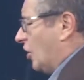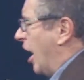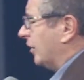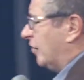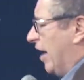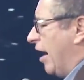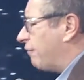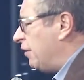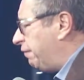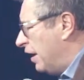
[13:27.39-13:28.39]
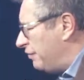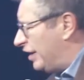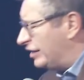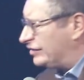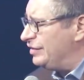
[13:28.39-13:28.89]
God, then everything
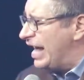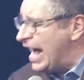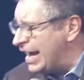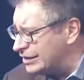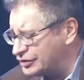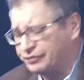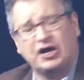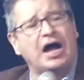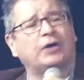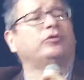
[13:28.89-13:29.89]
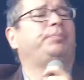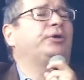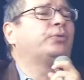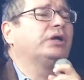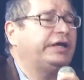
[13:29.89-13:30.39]
that is in the hands of God will
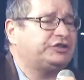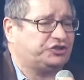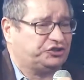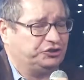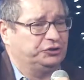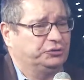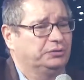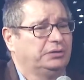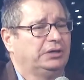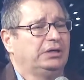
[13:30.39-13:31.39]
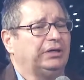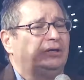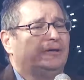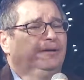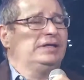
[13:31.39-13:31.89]
be released to you.
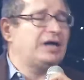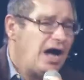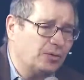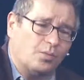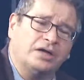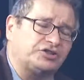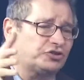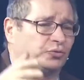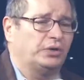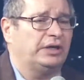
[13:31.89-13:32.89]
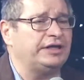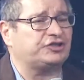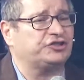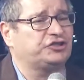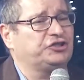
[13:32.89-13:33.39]
God wants to
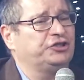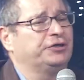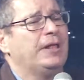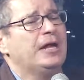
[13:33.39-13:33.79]
release it to you,